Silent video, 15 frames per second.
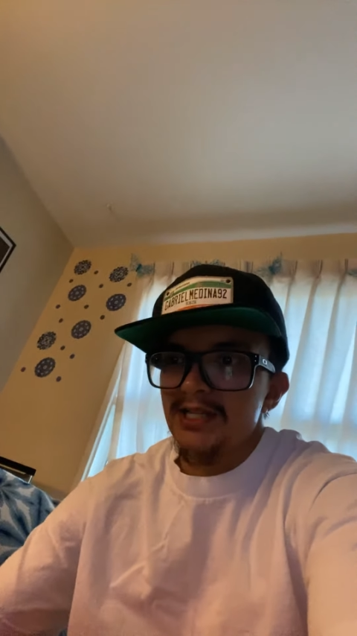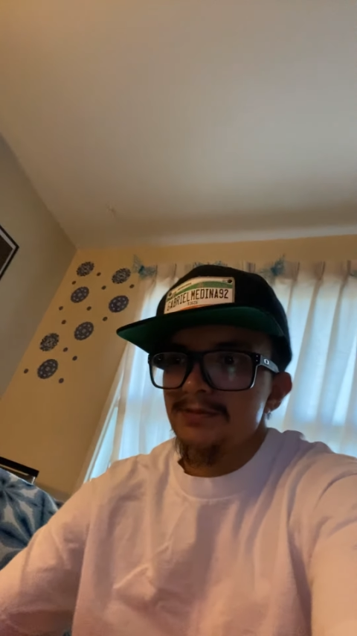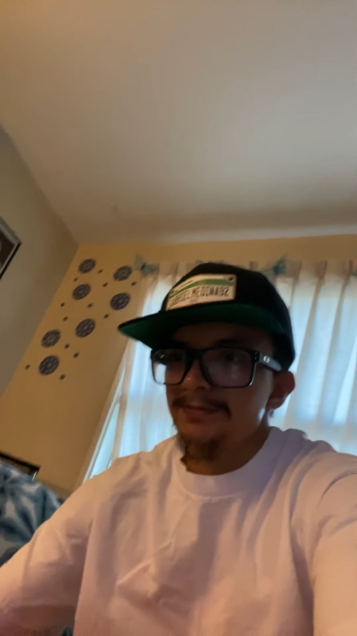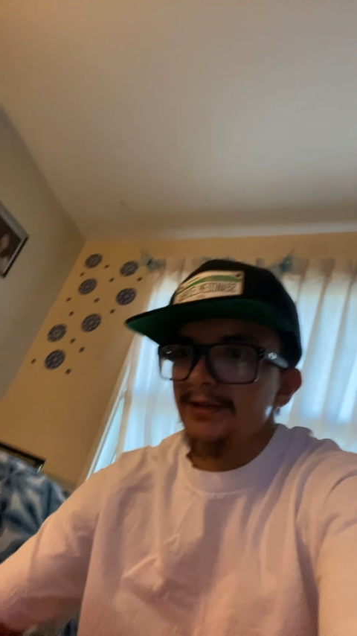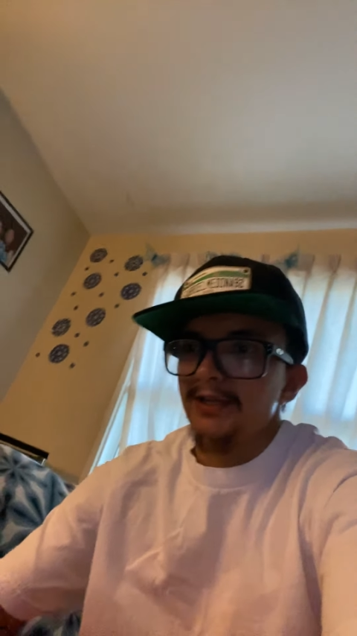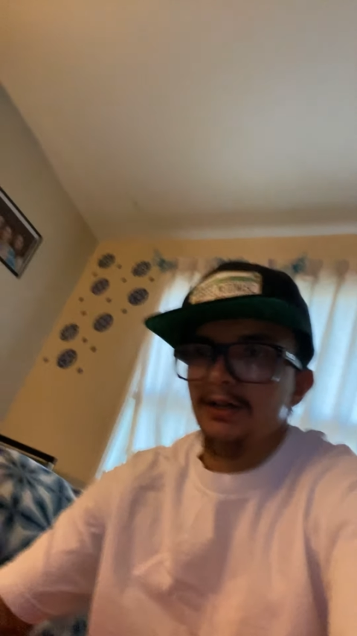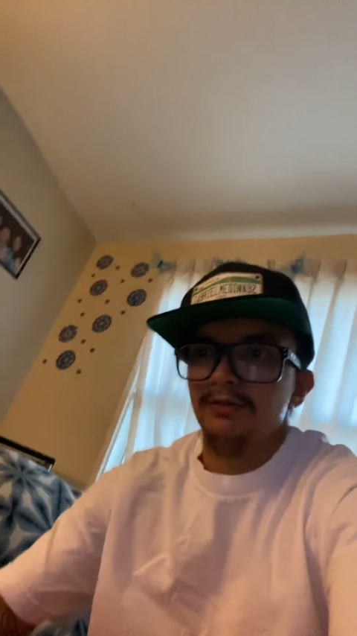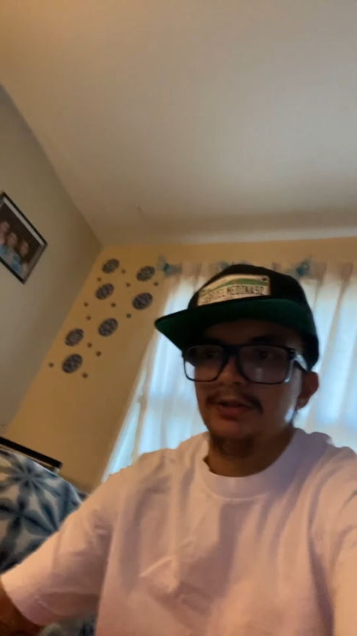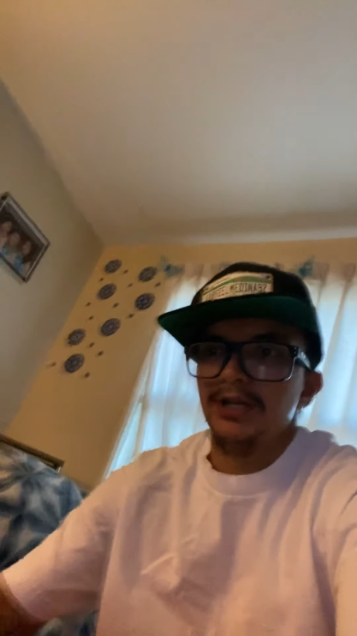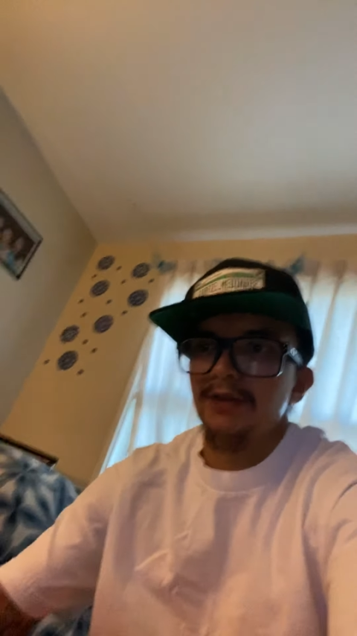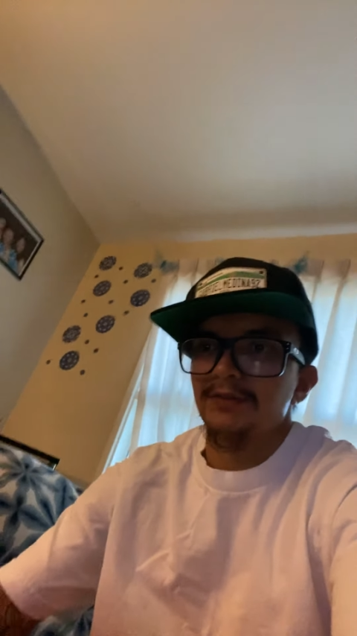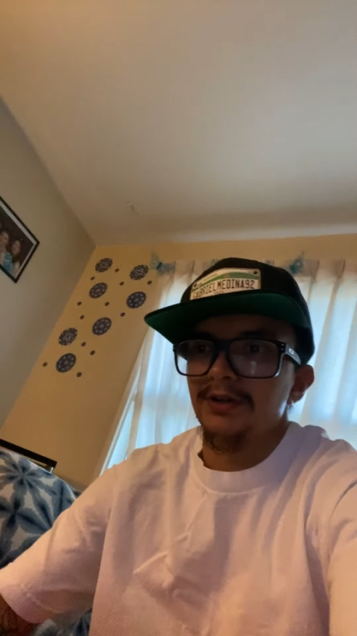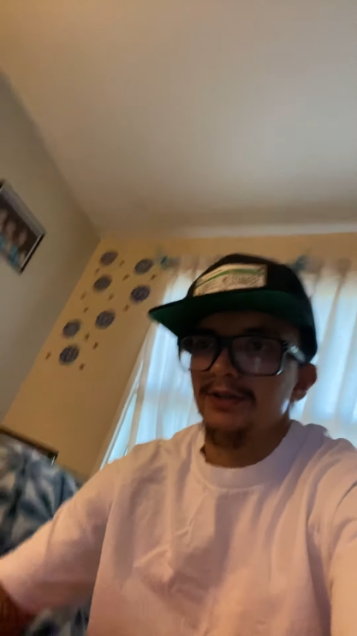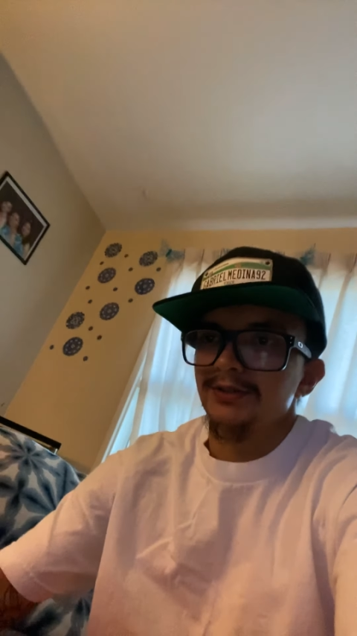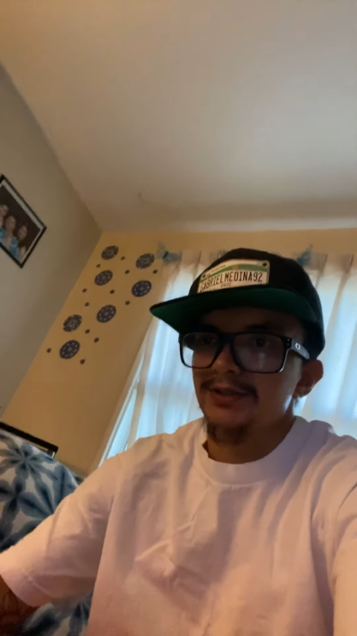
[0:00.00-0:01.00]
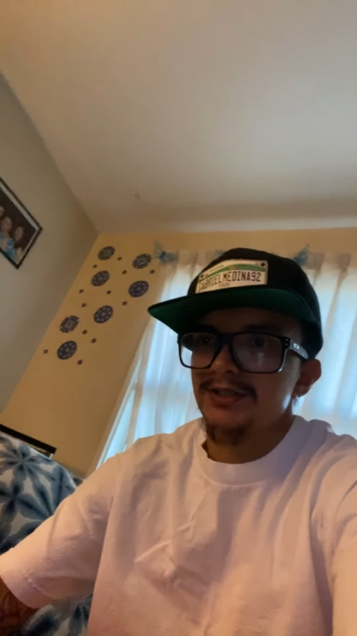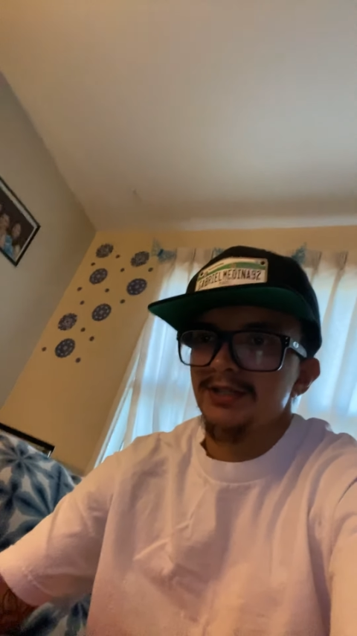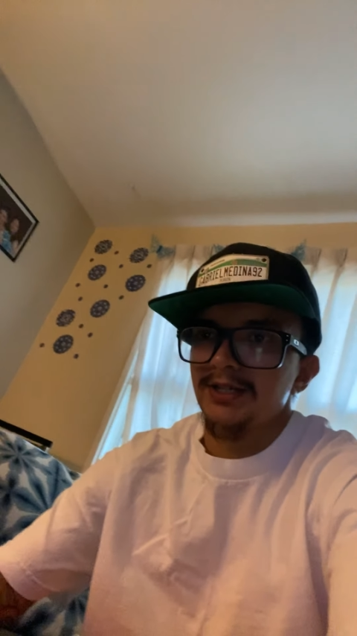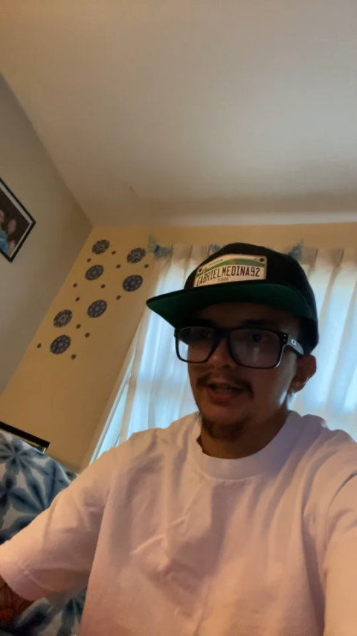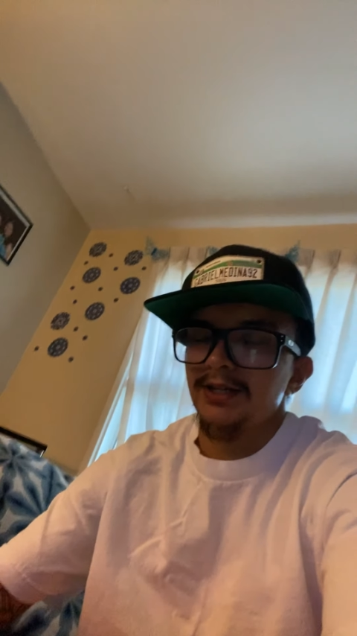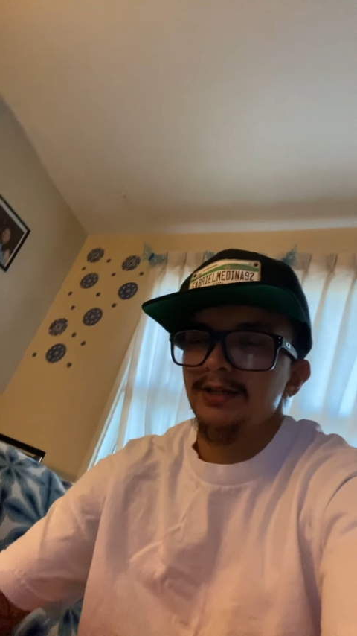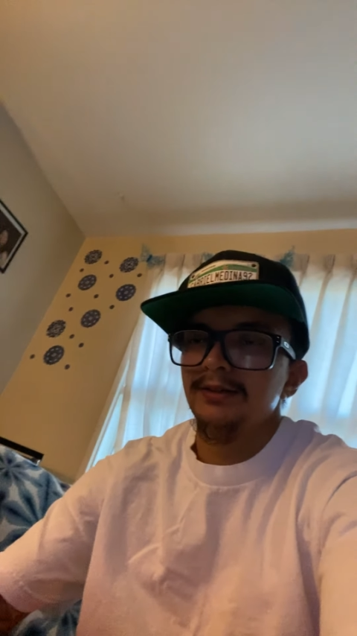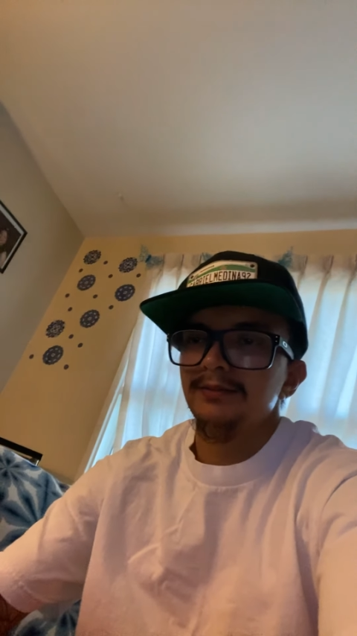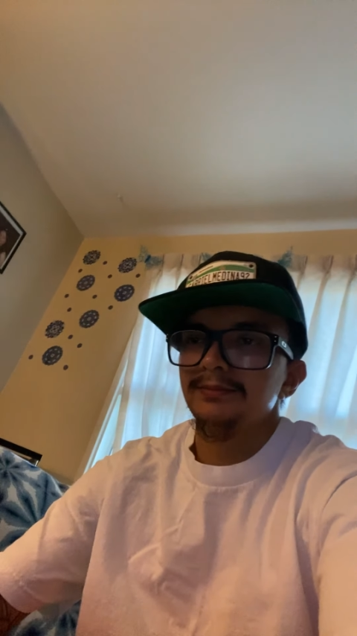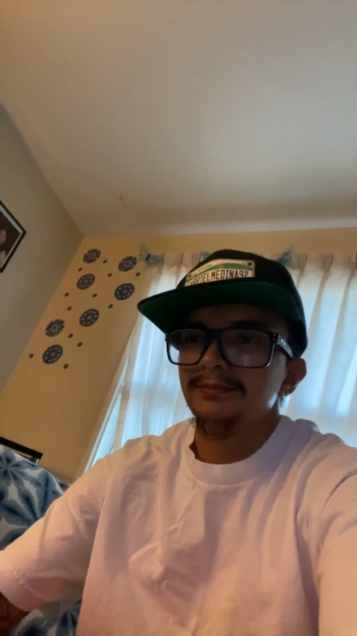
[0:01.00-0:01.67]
play I will never understand.